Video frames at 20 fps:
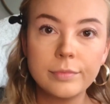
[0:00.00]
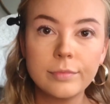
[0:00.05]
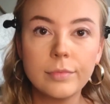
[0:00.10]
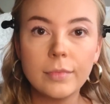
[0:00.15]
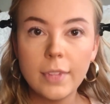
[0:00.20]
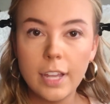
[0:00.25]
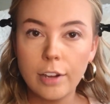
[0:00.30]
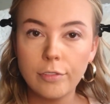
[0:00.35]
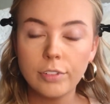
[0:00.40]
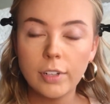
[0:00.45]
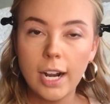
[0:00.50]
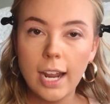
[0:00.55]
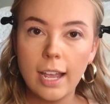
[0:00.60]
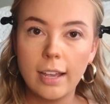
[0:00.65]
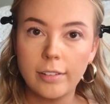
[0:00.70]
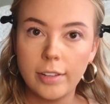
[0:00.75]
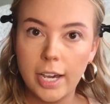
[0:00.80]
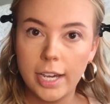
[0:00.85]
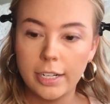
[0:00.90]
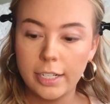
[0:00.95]
Now for
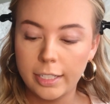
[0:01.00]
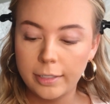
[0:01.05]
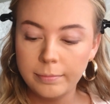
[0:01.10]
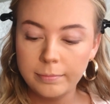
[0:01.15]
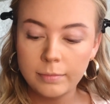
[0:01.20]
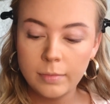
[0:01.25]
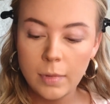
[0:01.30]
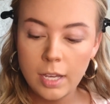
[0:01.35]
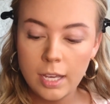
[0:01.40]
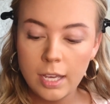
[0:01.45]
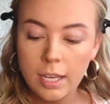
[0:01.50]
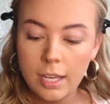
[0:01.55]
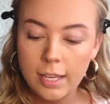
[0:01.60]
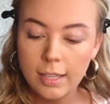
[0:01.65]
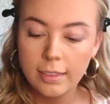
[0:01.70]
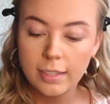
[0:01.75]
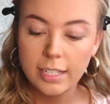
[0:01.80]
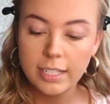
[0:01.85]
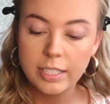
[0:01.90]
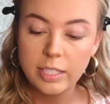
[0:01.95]
highlighter,
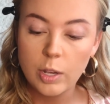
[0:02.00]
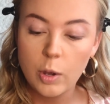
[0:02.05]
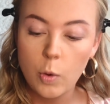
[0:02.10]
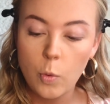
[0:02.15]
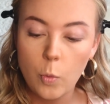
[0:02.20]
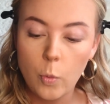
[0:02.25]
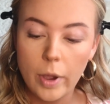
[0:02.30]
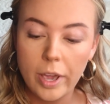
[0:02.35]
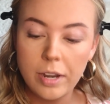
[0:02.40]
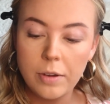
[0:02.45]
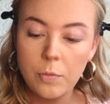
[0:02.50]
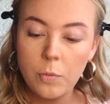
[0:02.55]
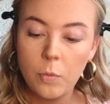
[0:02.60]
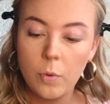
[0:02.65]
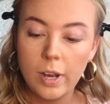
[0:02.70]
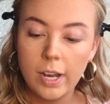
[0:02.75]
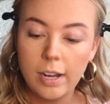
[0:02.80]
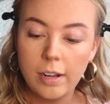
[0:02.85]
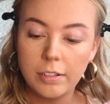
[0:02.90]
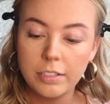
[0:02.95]
this Wet n
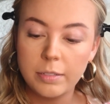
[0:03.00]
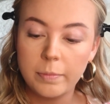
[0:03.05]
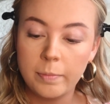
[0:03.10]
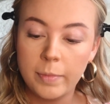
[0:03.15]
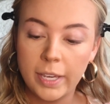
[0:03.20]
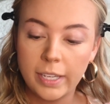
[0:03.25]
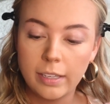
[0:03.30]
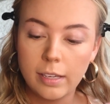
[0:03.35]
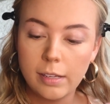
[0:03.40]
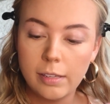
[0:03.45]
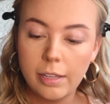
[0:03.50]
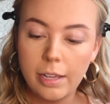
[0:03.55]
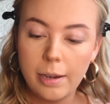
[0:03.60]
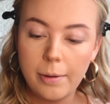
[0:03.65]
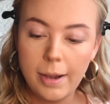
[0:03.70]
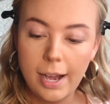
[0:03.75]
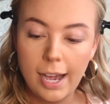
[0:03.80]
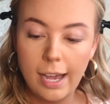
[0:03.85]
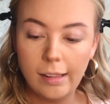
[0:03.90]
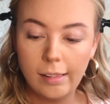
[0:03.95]
Wild Mega Glow
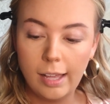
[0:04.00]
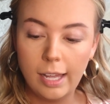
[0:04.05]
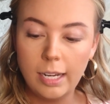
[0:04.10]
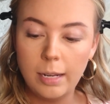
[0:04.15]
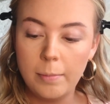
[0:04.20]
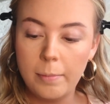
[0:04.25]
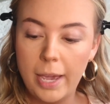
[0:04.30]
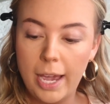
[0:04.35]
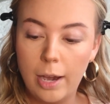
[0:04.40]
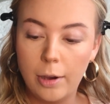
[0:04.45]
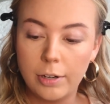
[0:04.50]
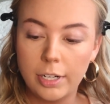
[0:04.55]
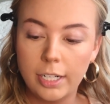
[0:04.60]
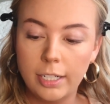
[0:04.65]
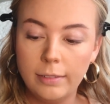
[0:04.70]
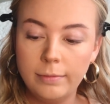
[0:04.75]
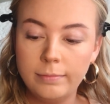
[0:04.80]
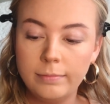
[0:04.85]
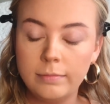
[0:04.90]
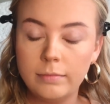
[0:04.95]
Highlighting Powder.